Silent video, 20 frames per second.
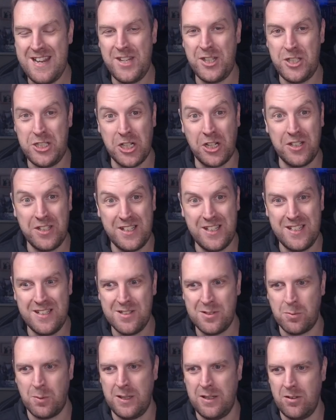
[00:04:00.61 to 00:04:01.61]
chunky
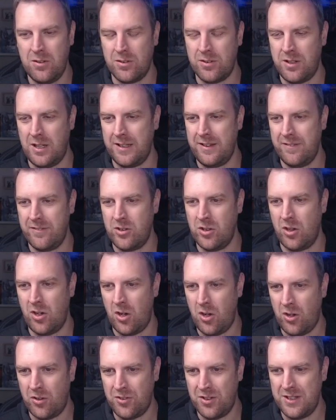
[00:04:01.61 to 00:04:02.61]
as well. Looks like they've got a
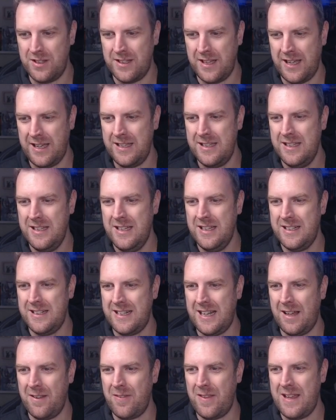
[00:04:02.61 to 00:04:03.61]
lot in there.
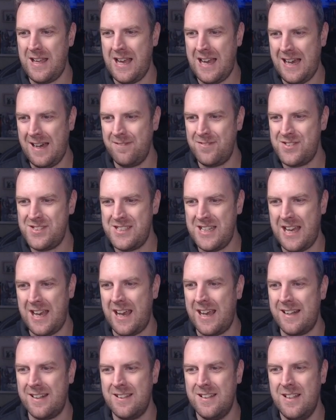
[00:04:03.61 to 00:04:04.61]
Now they have
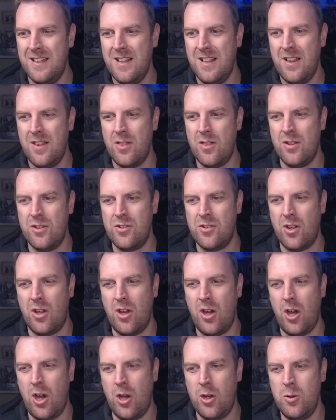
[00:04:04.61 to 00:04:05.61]
said there's
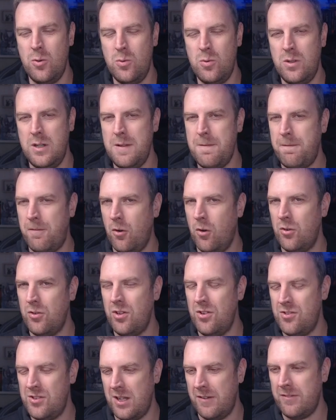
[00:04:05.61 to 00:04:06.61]
only
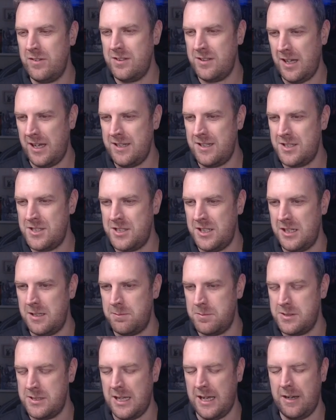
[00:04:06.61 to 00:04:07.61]
47 data
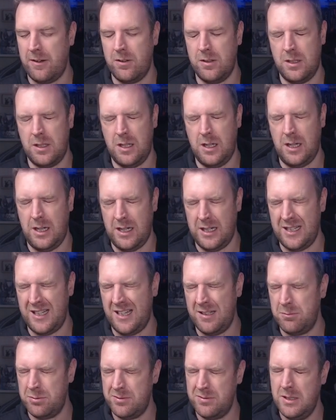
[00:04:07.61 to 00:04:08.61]
sheets. Now
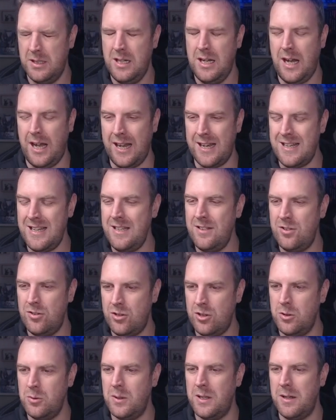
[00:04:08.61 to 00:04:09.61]
I need to
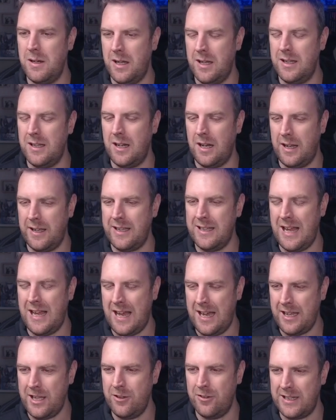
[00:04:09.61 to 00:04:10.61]
do like an
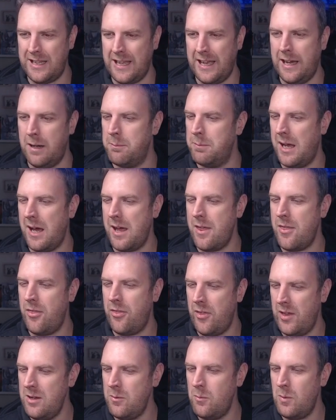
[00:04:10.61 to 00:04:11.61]
accurate count, but I
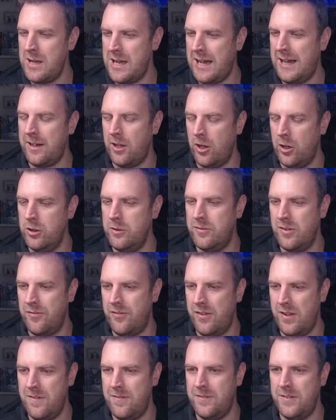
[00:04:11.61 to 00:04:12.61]
think we had over
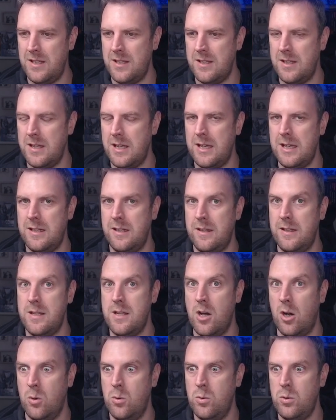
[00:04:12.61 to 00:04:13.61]
50 in the
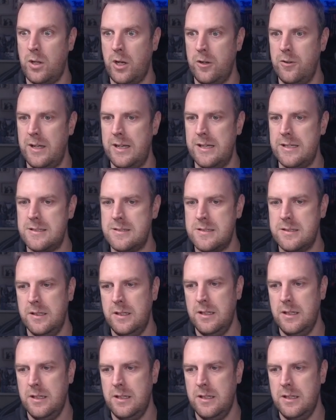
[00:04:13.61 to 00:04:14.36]
old codex.